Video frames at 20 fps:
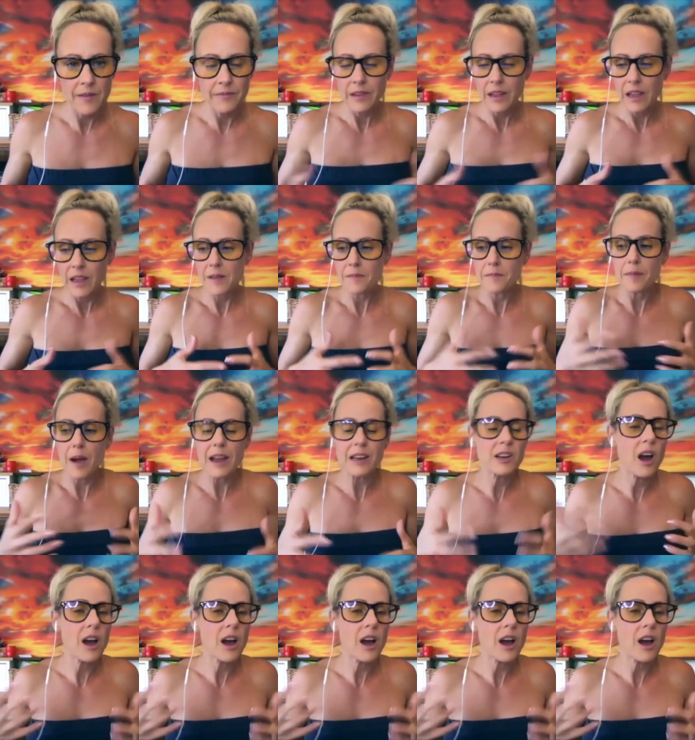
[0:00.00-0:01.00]
It might
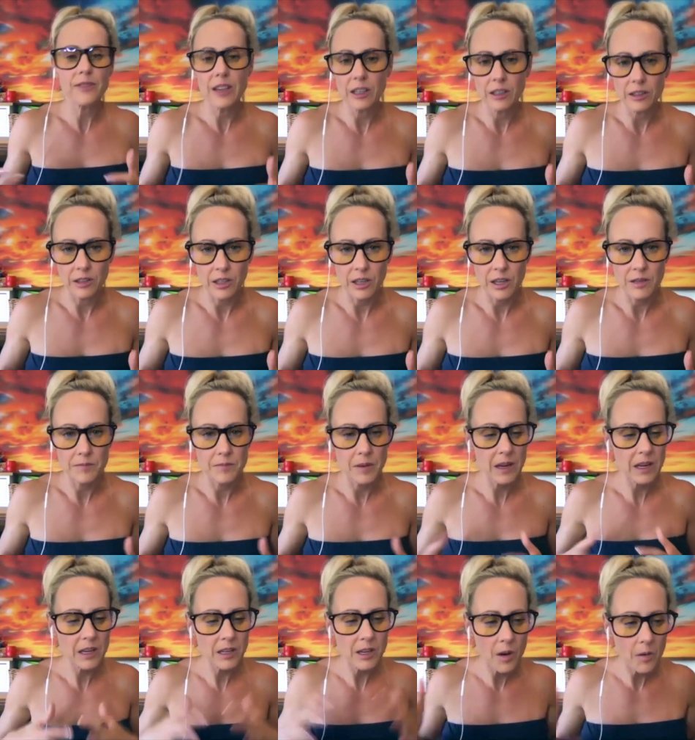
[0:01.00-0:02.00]
not feel good, but
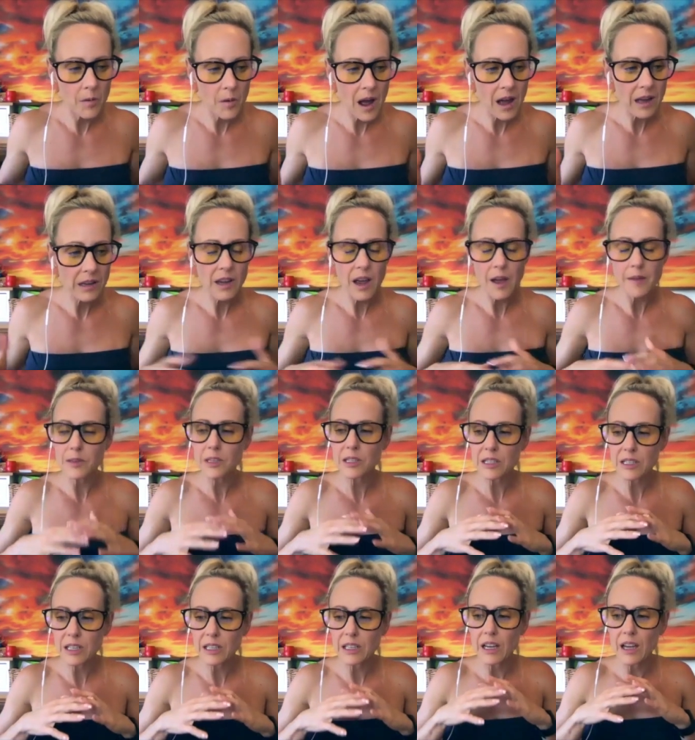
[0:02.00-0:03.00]
you know what? I'm
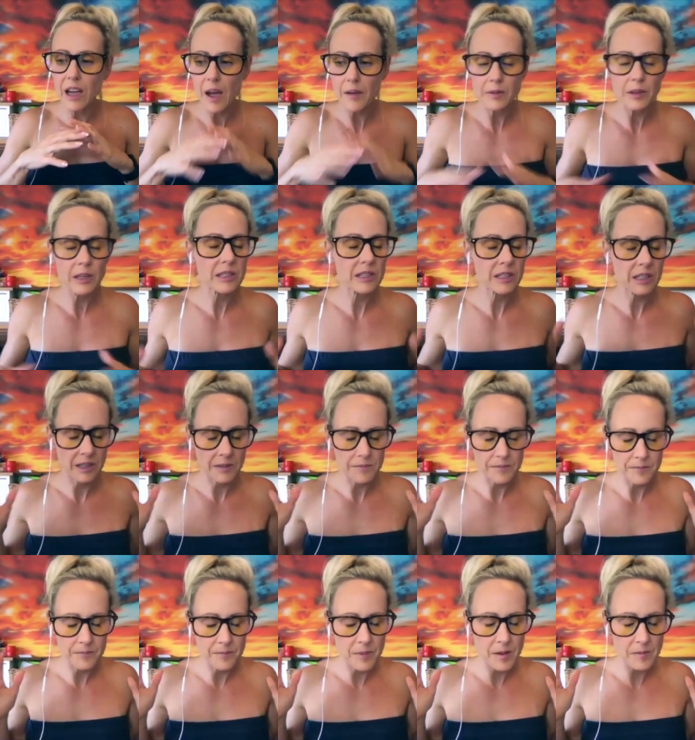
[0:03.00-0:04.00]
just going to
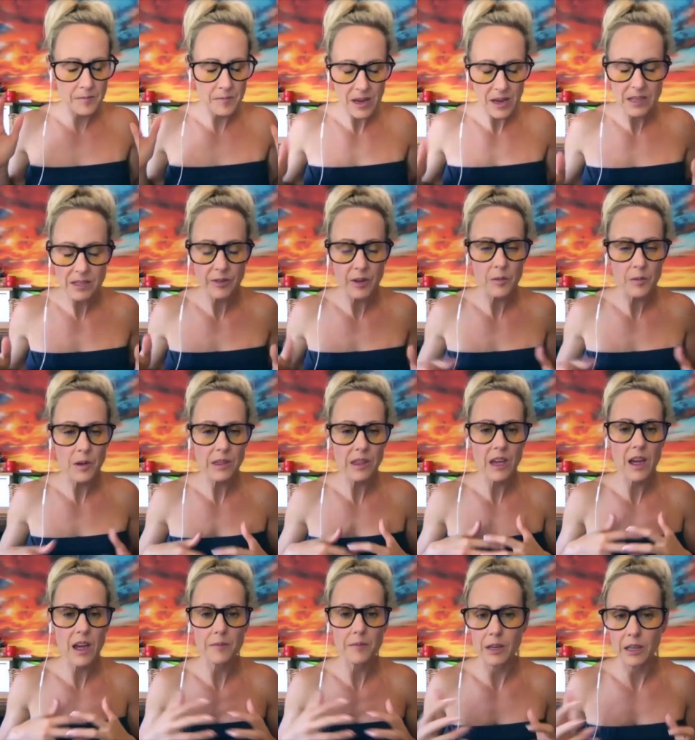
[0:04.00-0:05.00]
be peaceful with
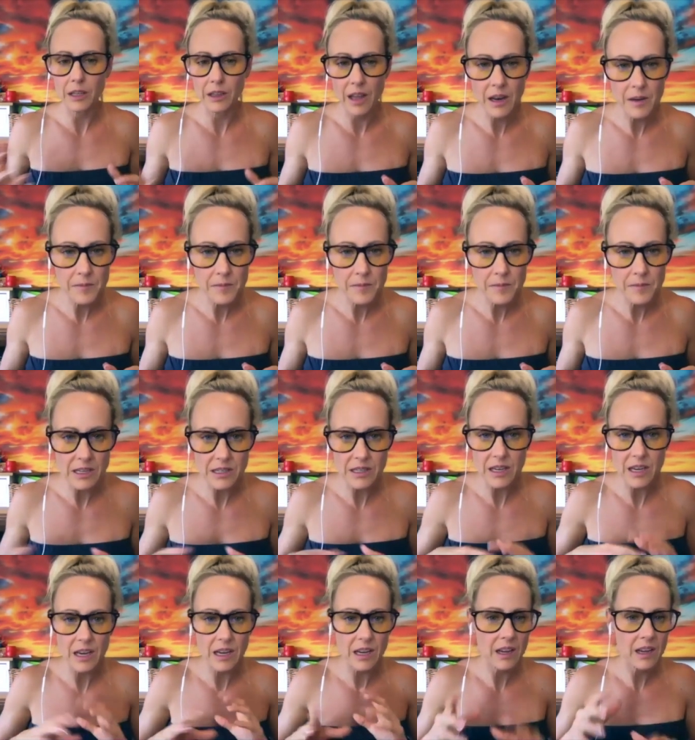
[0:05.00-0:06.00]
it. I'm going to let it be
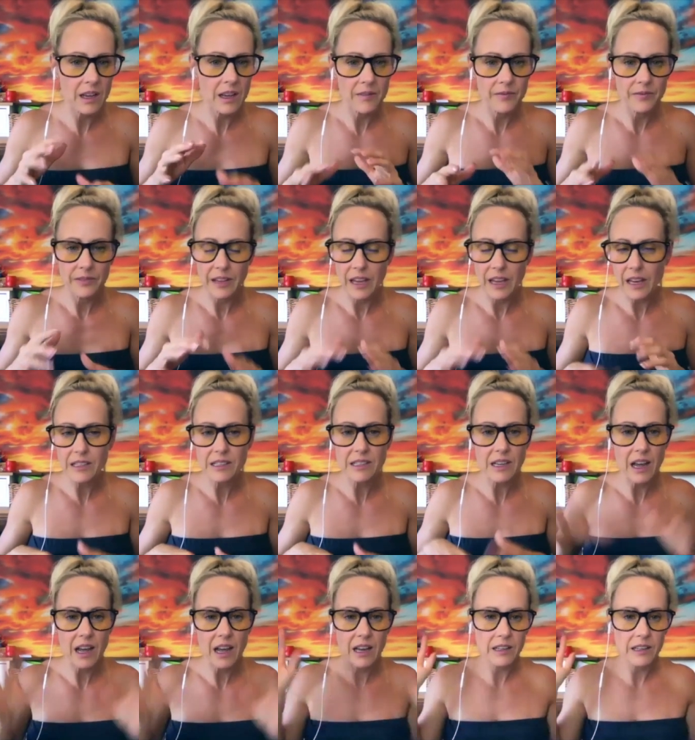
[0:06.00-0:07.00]
easy, get it
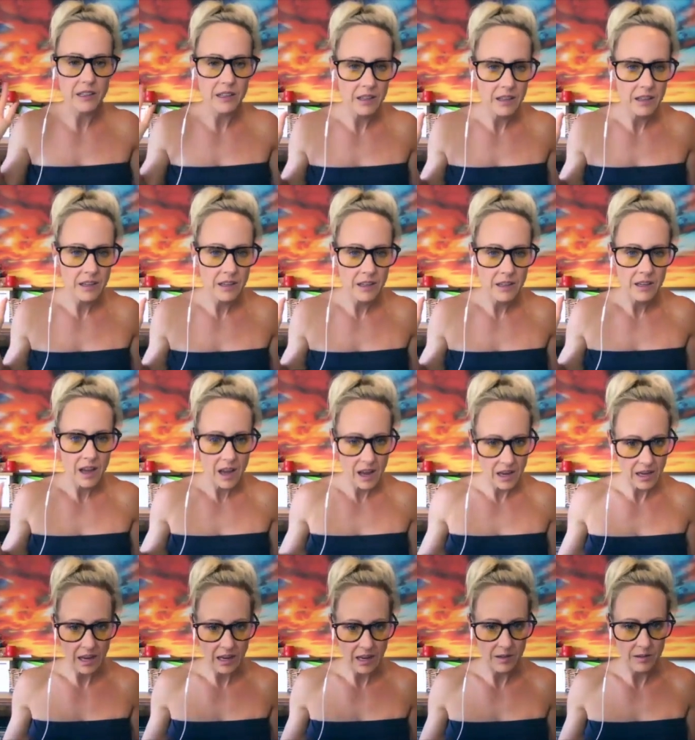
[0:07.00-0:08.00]
done, and
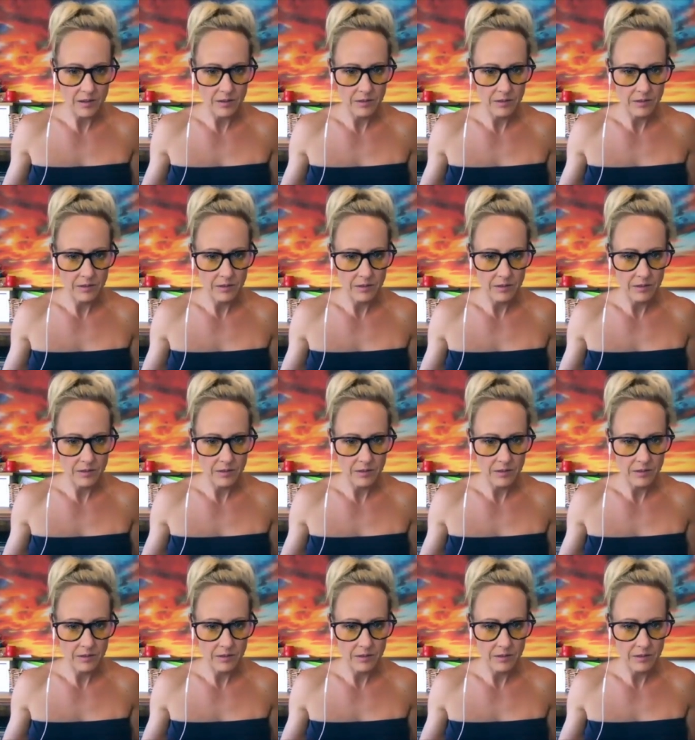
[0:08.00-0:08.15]
get out.